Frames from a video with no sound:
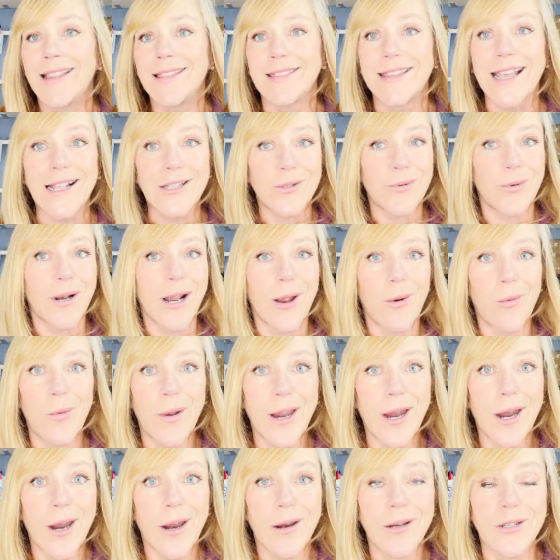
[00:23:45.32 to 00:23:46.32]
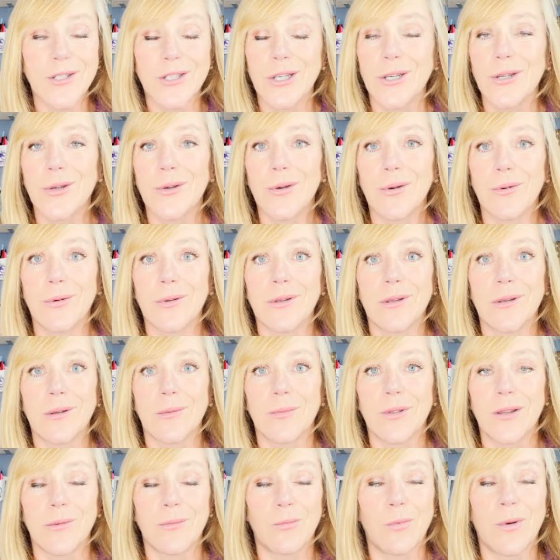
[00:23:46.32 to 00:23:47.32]
That's what I wear to
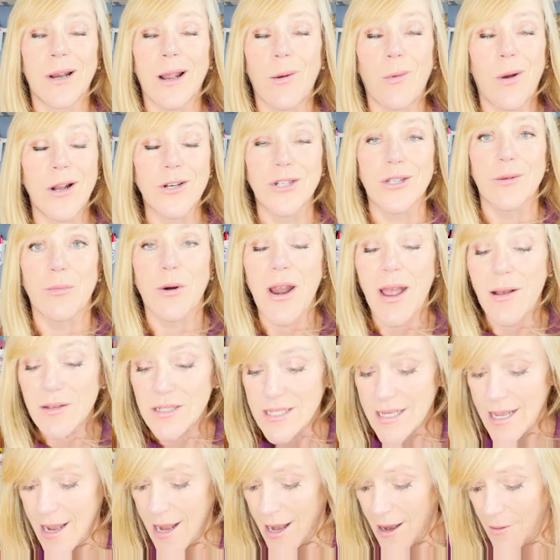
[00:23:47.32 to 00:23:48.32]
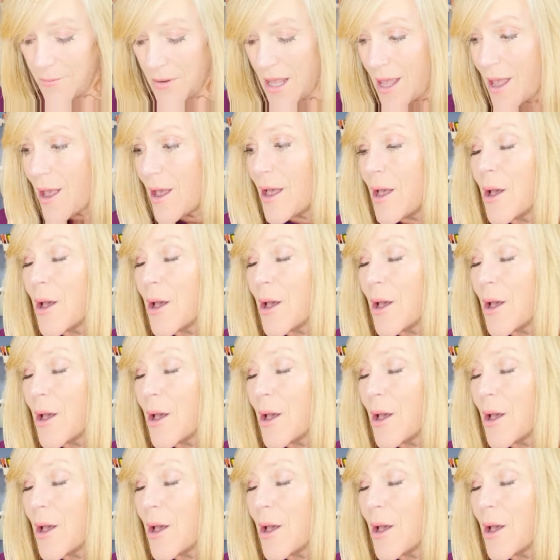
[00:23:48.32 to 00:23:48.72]
when I watch the Browns game.